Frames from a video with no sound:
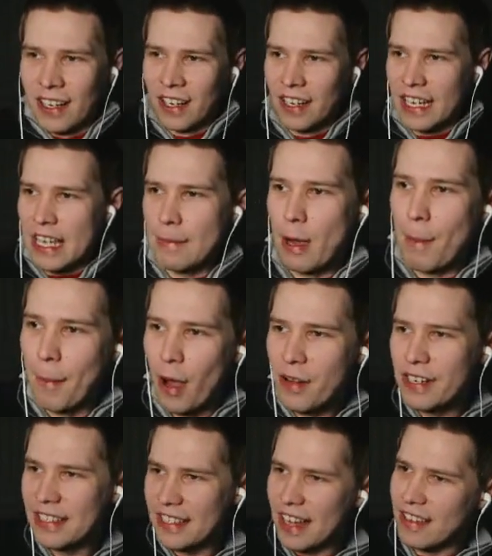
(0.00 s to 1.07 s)
Emo
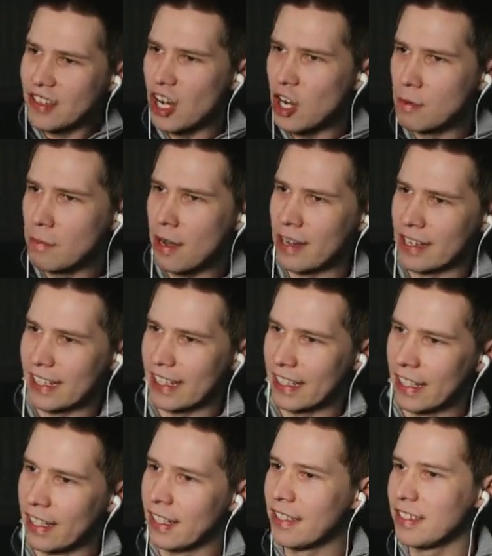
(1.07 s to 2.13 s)
Pony says no mic.
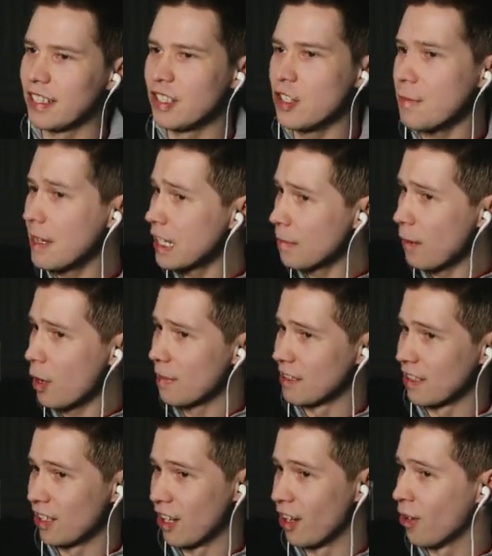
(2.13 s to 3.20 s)
Did you mean a
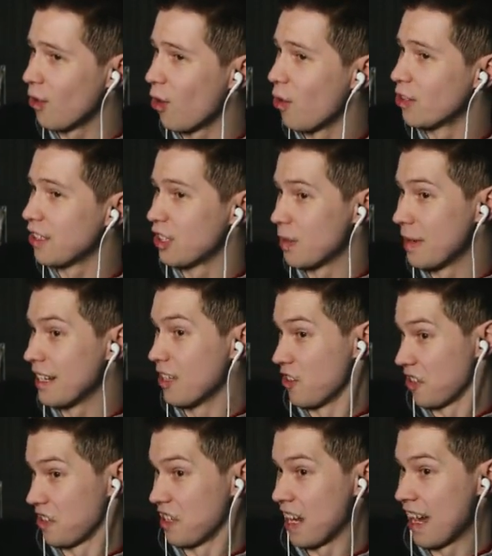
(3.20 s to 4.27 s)
moment ago or did you mean
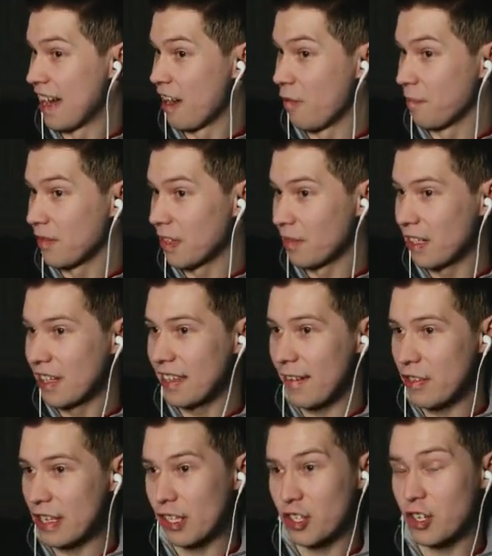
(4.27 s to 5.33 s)
just now? Because
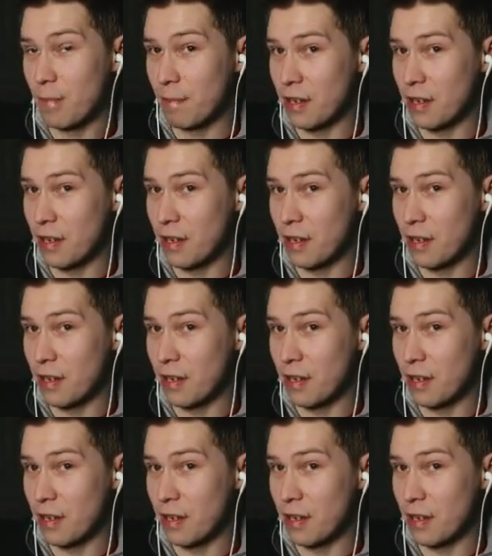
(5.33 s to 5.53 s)
everything should be